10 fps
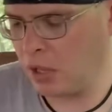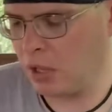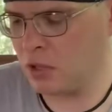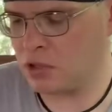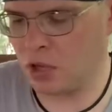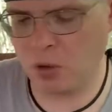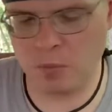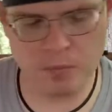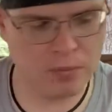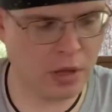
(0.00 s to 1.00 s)

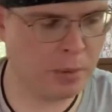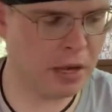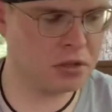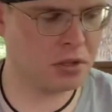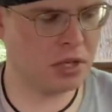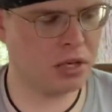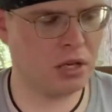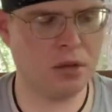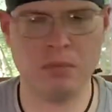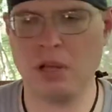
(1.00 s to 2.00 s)
So I'm actually
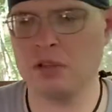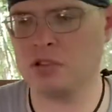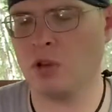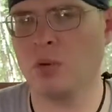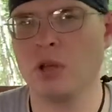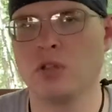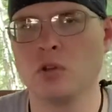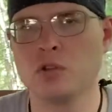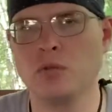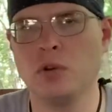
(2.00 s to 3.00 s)
so
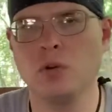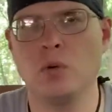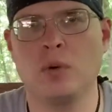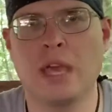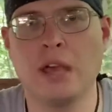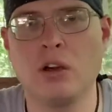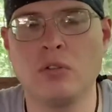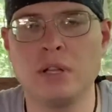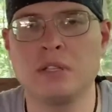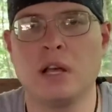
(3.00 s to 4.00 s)
those of you who can't
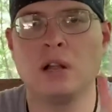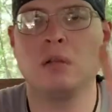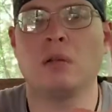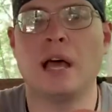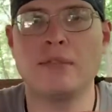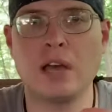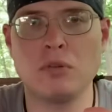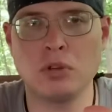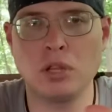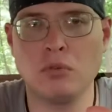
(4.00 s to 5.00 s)
already tell, I've got
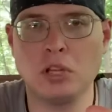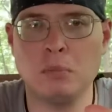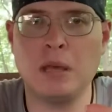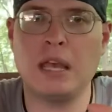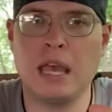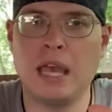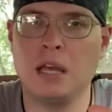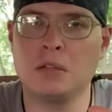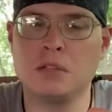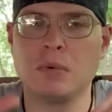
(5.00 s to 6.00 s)
really, really big
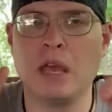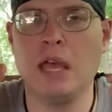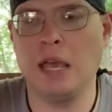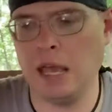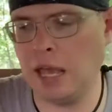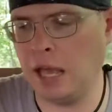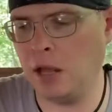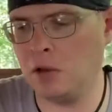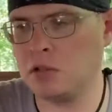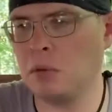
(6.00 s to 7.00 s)
hands.
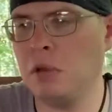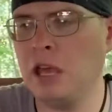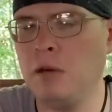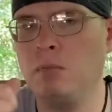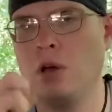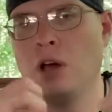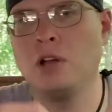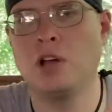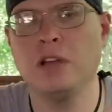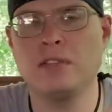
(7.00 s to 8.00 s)
And to me, a
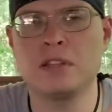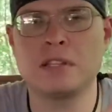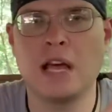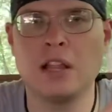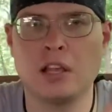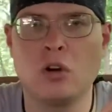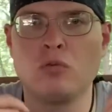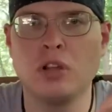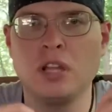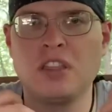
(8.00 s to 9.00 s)
knife that's got like a
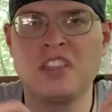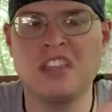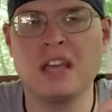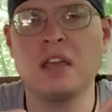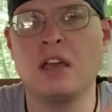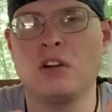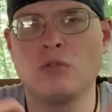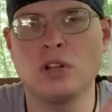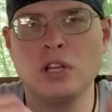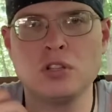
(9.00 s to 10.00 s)
really thick and a
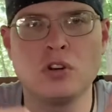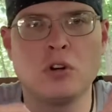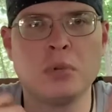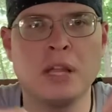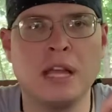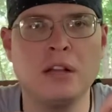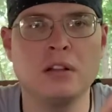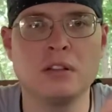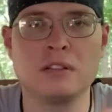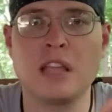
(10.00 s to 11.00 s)
really durable
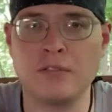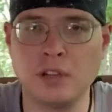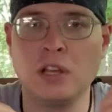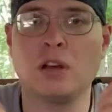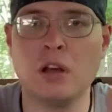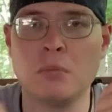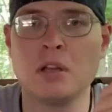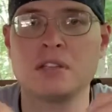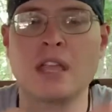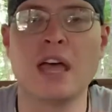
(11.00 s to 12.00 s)
handle is definitely a
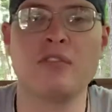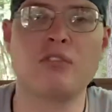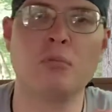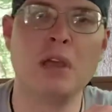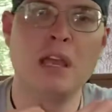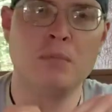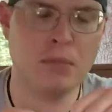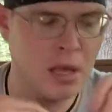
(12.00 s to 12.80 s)
must-have for me.